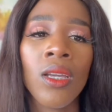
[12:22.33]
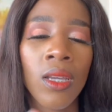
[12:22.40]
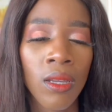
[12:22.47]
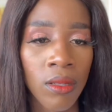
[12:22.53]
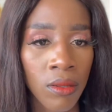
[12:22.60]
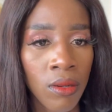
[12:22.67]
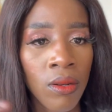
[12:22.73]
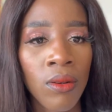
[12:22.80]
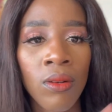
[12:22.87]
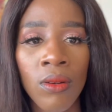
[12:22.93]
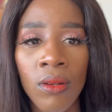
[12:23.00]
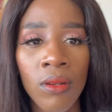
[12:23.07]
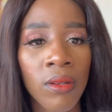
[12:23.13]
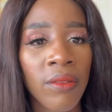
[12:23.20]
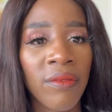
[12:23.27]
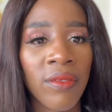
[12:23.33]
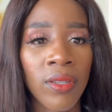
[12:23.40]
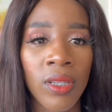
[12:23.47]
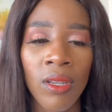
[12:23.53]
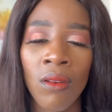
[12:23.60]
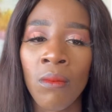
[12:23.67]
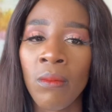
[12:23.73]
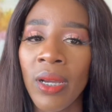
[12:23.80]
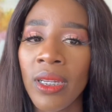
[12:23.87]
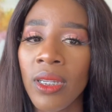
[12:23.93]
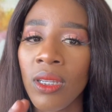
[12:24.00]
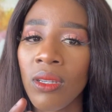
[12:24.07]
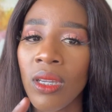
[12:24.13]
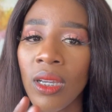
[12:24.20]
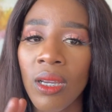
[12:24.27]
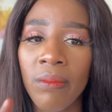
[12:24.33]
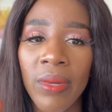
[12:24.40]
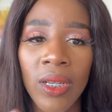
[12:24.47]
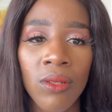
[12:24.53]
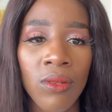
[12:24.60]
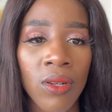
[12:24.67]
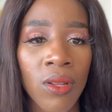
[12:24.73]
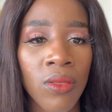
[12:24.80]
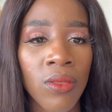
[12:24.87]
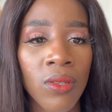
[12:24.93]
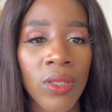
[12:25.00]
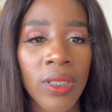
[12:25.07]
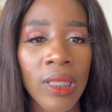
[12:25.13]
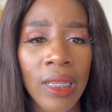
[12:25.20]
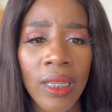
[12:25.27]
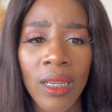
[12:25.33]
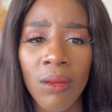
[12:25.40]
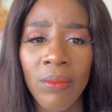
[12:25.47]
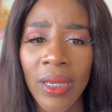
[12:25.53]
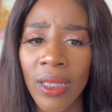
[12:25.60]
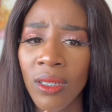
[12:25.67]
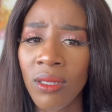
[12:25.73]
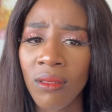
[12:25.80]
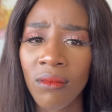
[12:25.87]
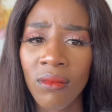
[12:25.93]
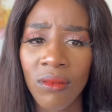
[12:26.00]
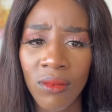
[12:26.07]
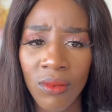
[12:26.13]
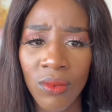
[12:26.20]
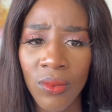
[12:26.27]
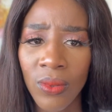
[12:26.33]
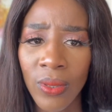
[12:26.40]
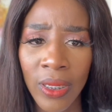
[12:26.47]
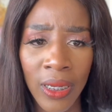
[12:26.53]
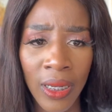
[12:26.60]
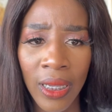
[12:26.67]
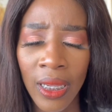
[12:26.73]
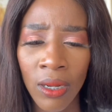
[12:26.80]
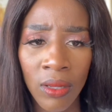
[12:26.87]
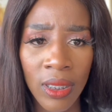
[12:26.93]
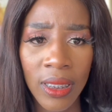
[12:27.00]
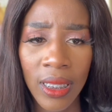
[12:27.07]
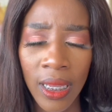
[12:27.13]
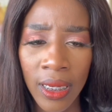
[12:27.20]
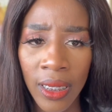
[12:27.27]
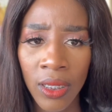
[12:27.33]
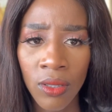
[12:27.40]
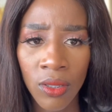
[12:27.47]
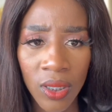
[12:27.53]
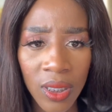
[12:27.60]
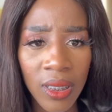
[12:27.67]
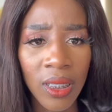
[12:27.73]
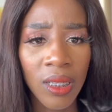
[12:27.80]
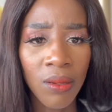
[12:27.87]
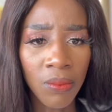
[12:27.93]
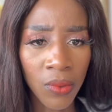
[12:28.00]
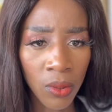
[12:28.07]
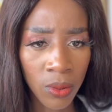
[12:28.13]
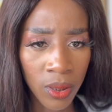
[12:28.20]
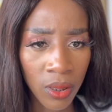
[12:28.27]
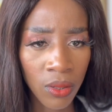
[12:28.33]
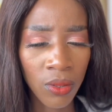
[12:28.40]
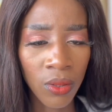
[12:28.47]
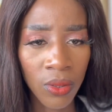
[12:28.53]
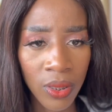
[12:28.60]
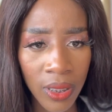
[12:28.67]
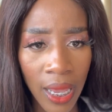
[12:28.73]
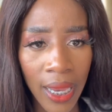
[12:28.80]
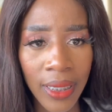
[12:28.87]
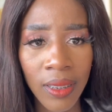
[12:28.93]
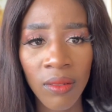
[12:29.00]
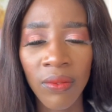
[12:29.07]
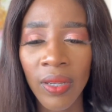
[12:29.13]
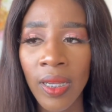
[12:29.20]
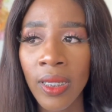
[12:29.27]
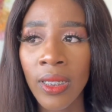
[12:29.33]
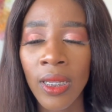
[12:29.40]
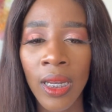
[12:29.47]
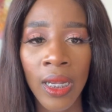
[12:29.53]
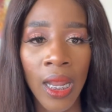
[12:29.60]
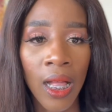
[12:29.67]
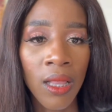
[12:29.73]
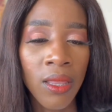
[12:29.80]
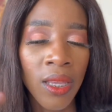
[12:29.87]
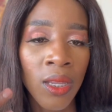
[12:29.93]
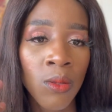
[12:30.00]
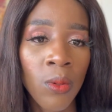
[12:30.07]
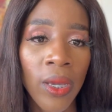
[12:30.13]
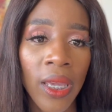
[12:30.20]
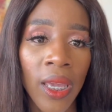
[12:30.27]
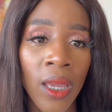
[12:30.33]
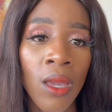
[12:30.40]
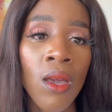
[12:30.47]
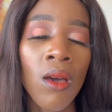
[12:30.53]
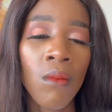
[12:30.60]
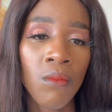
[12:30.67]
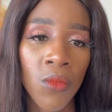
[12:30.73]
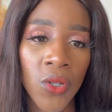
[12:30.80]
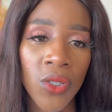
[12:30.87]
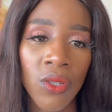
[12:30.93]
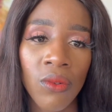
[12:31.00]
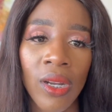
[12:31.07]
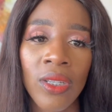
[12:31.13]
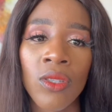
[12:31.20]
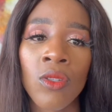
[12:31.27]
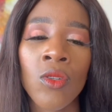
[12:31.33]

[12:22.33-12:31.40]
You know, if you did it on Monday, you can come back, do it on Thursday, come back and do it again on Sunday to just keep those curls activated and healthy and your hair moisturized.